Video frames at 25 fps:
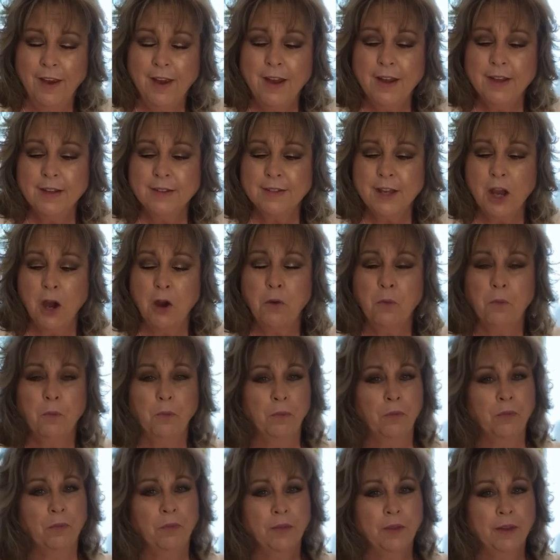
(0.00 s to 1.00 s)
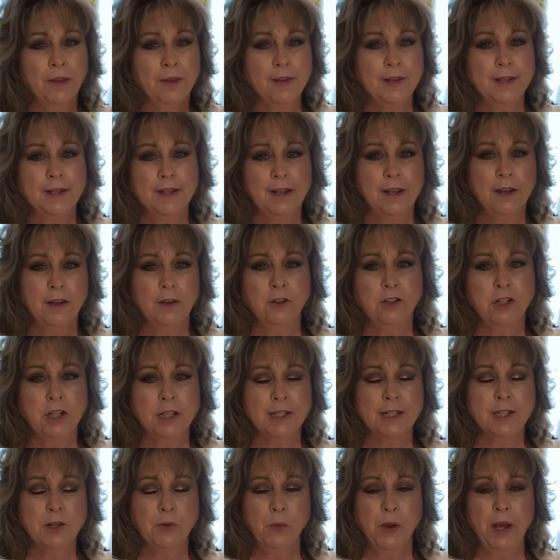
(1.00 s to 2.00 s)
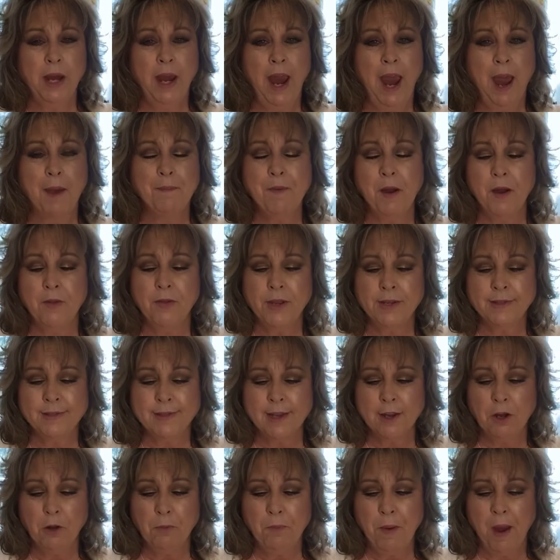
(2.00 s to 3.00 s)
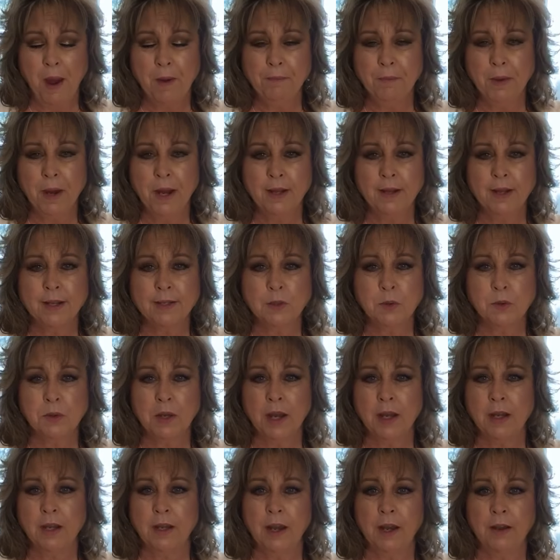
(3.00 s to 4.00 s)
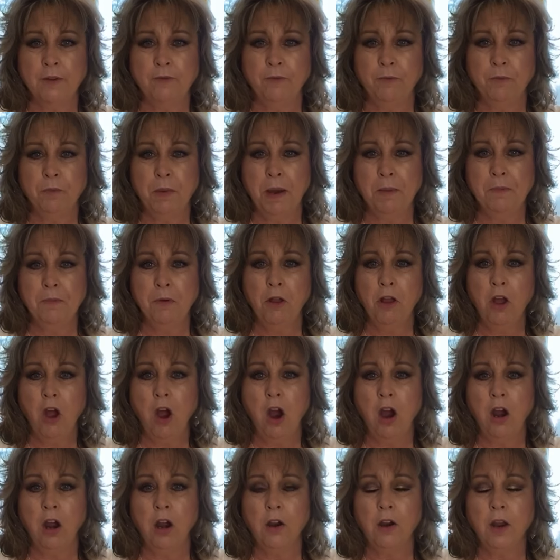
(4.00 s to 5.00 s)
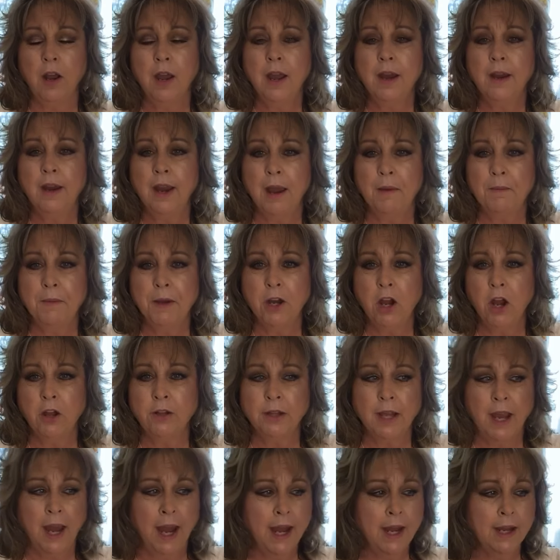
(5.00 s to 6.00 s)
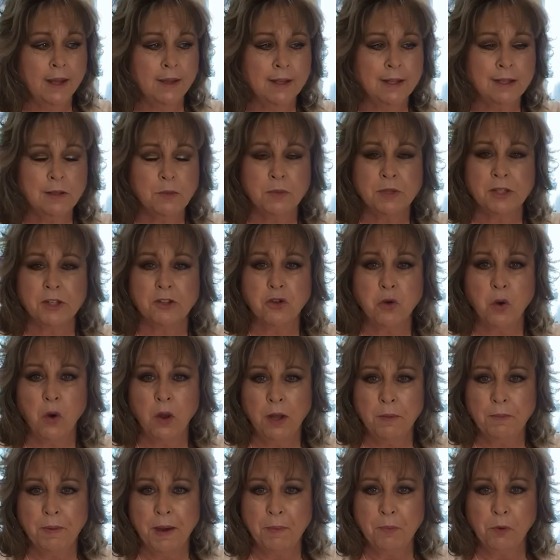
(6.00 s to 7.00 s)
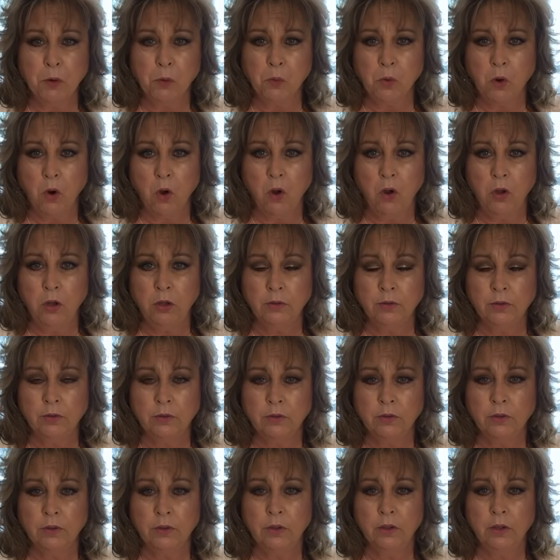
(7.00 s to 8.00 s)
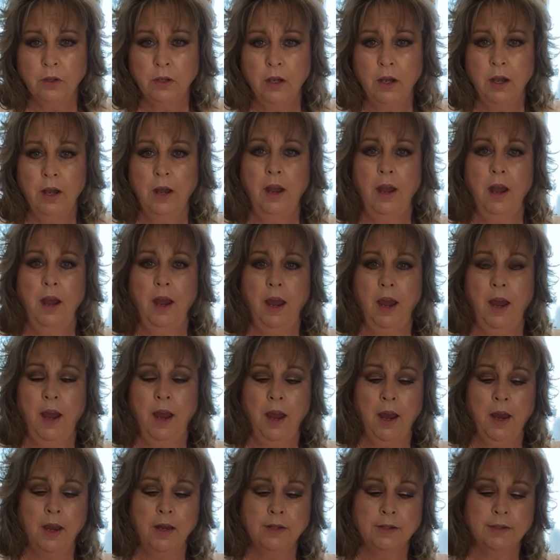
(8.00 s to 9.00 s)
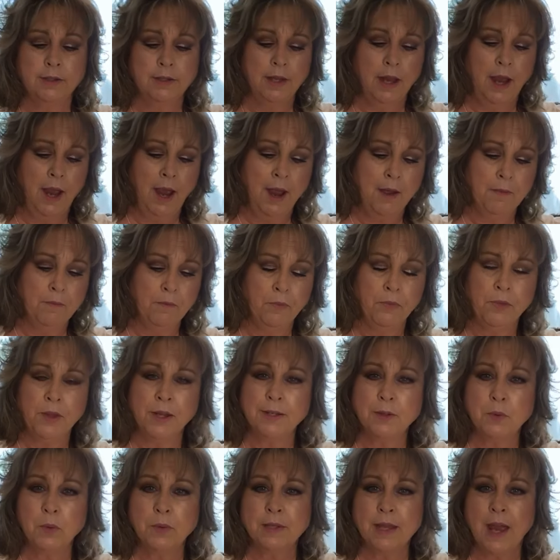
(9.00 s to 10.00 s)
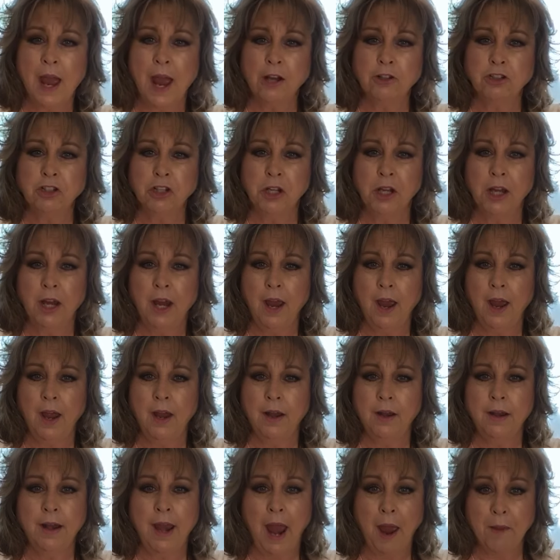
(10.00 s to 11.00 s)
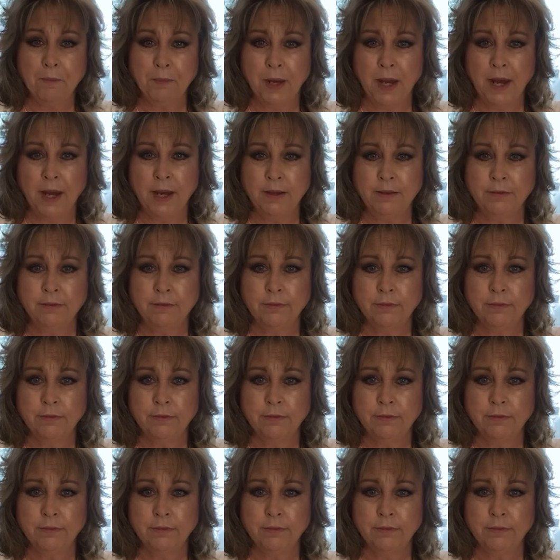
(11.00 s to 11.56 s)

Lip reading: So just to recap on this little pumpkin, this was, and if people are coming on late, this was a toilet paper roll, and this was actually a napkin,